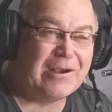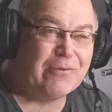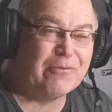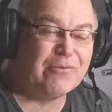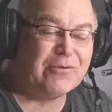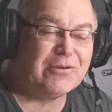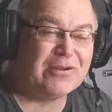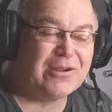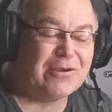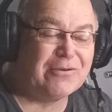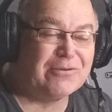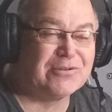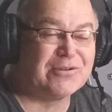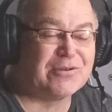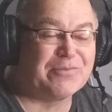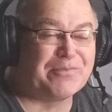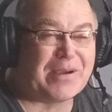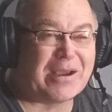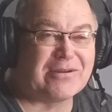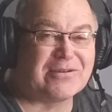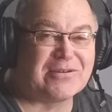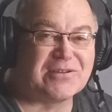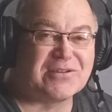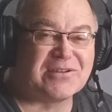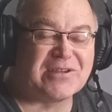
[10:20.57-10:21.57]
I was
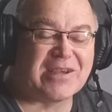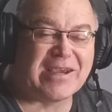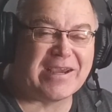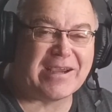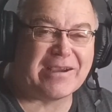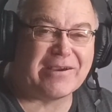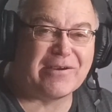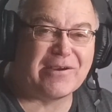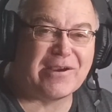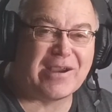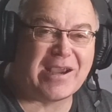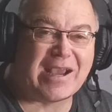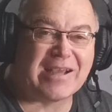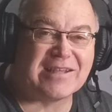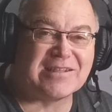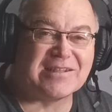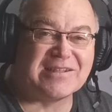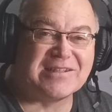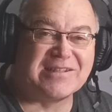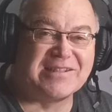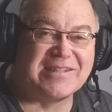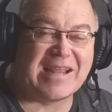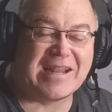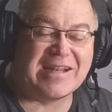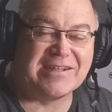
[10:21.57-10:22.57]
about to say it
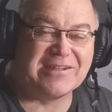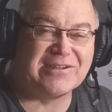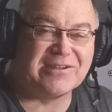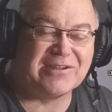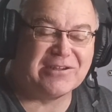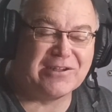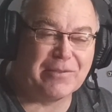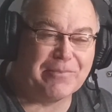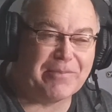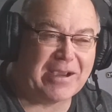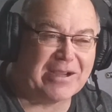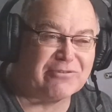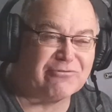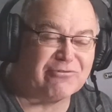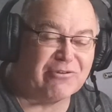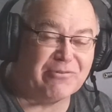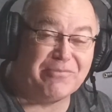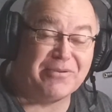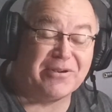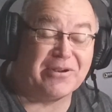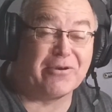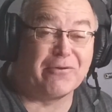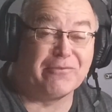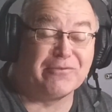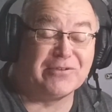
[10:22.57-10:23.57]
hasn't dented the battery,
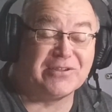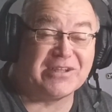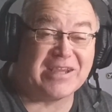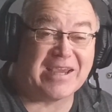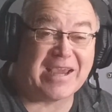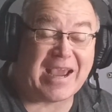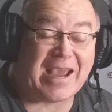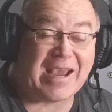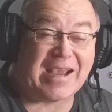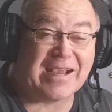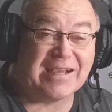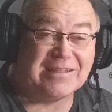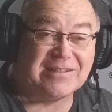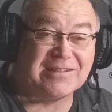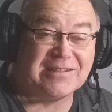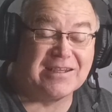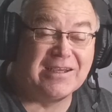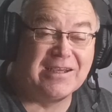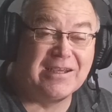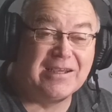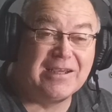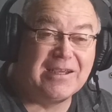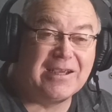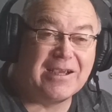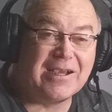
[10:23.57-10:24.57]
but obviously it has.
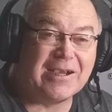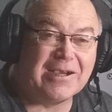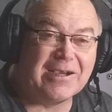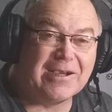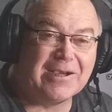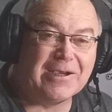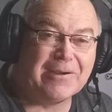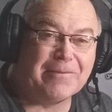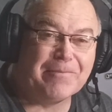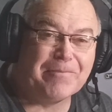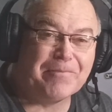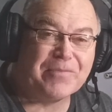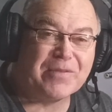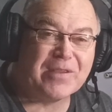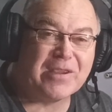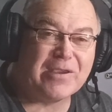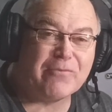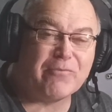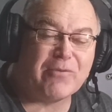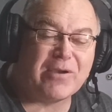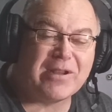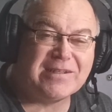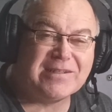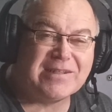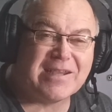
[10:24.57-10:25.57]

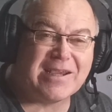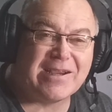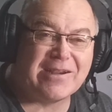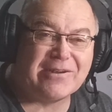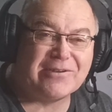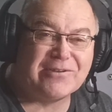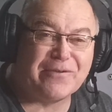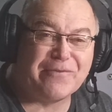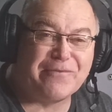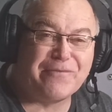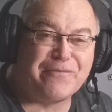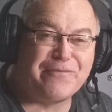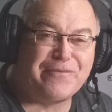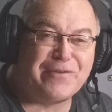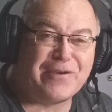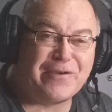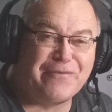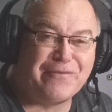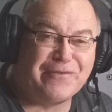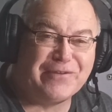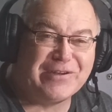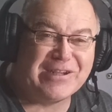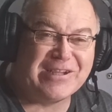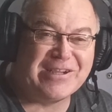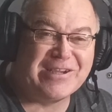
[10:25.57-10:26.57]
It went down to
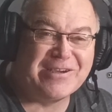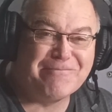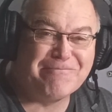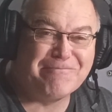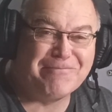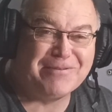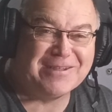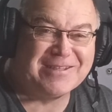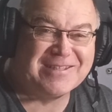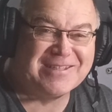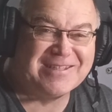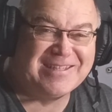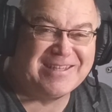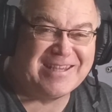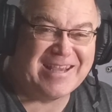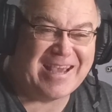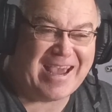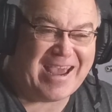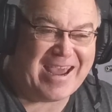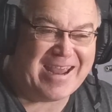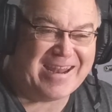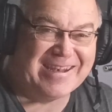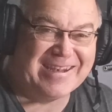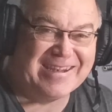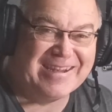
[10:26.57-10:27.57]

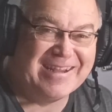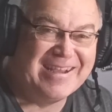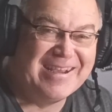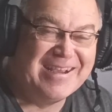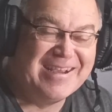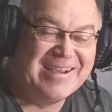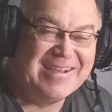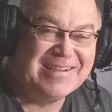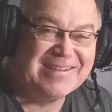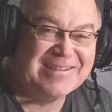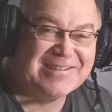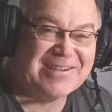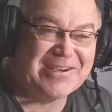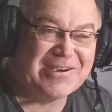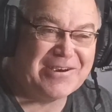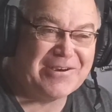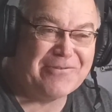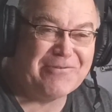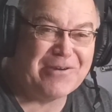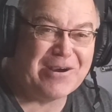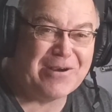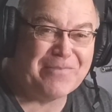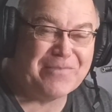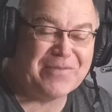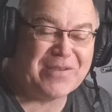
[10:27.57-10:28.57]
50%.
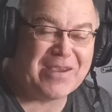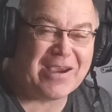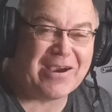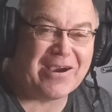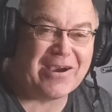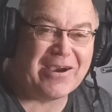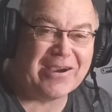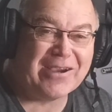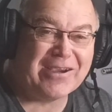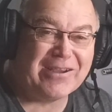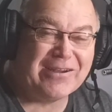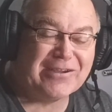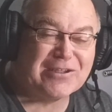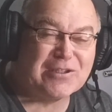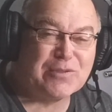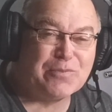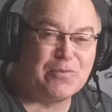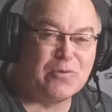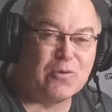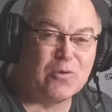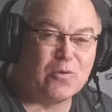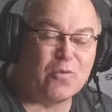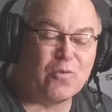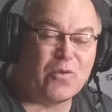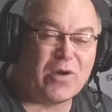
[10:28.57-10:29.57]
So, I can
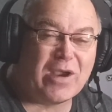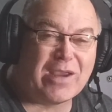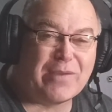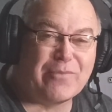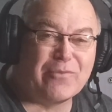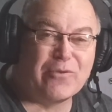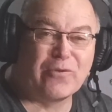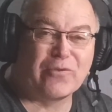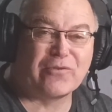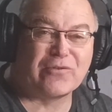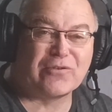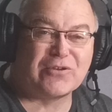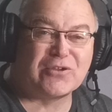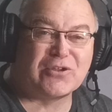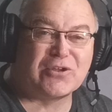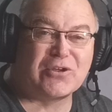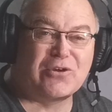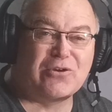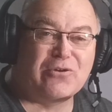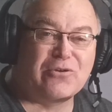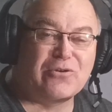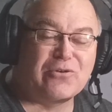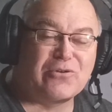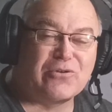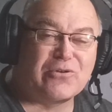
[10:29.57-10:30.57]
export way more than
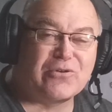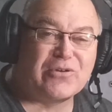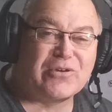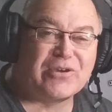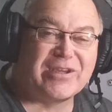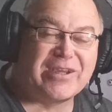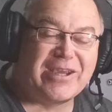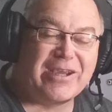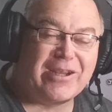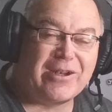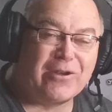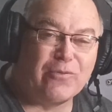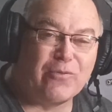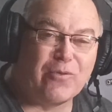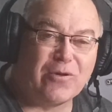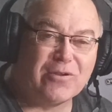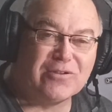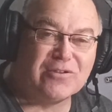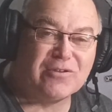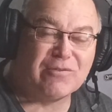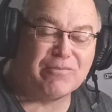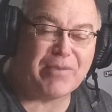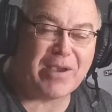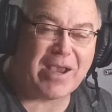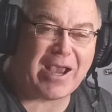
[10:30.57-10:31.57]
2
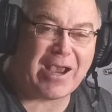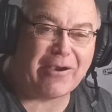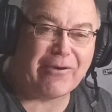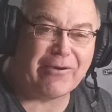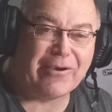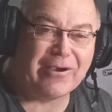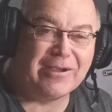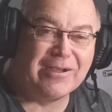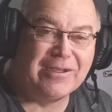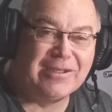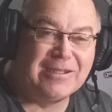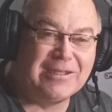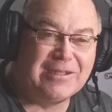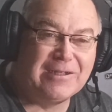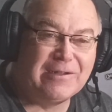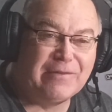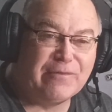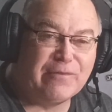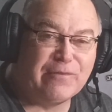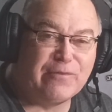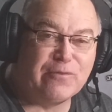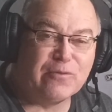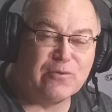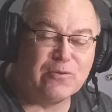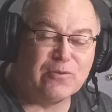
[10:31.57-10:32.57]
kilowatts of power
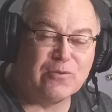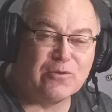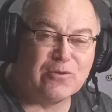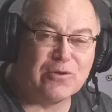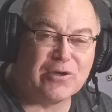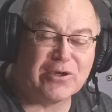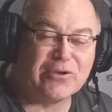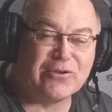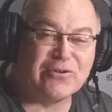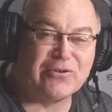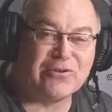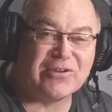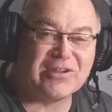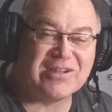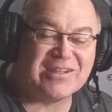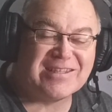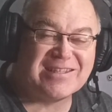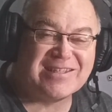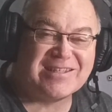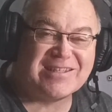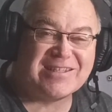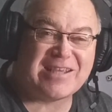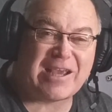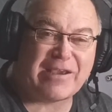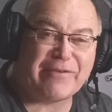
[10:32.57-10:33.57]
for a good
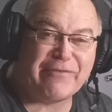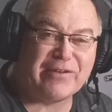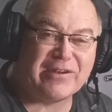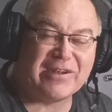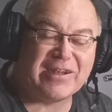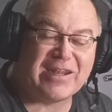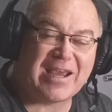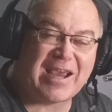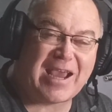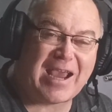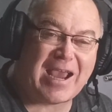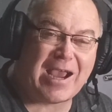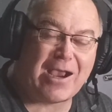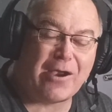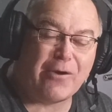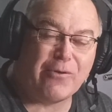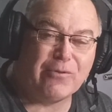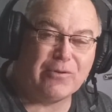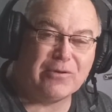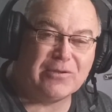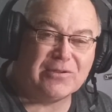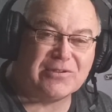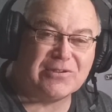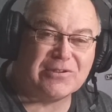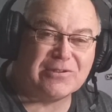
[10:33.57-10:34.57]
7
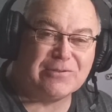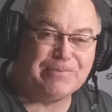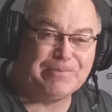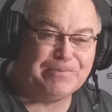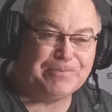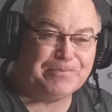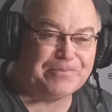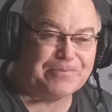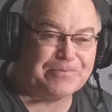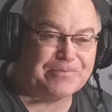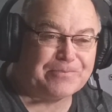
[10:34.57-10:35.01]
hours.